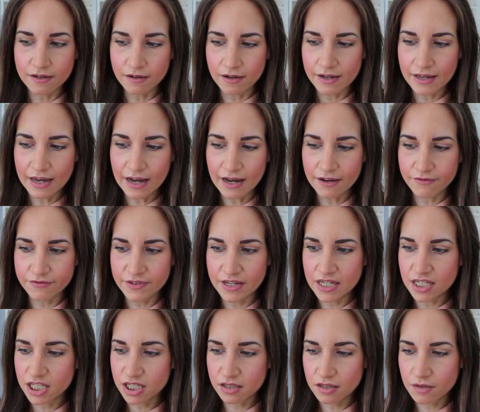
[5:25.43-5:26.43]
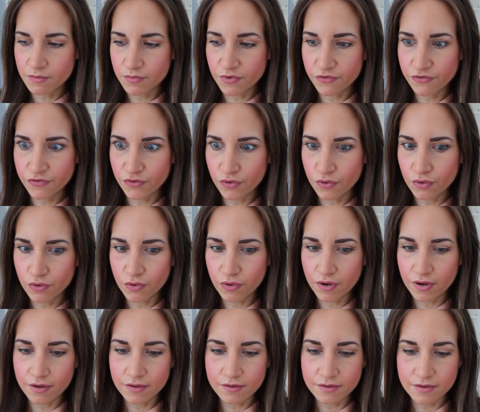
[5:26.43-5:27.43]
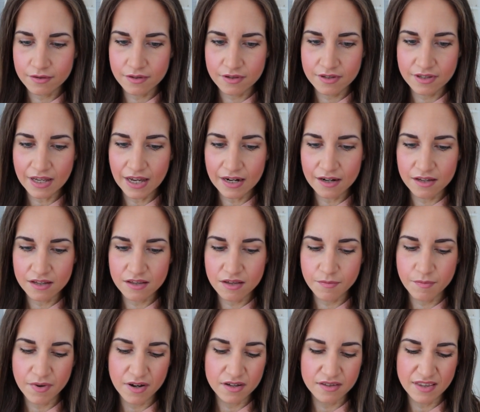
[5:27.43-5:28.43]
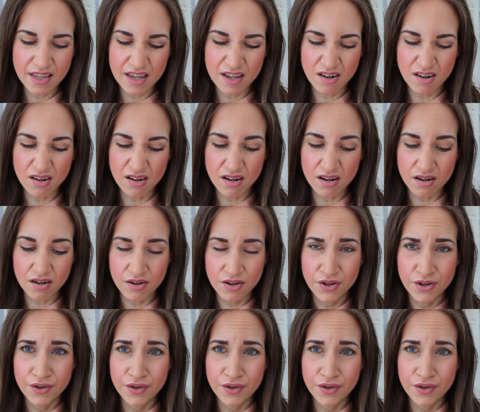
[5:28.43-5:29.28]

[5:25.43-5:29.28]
I have eaten them before on salads, but they are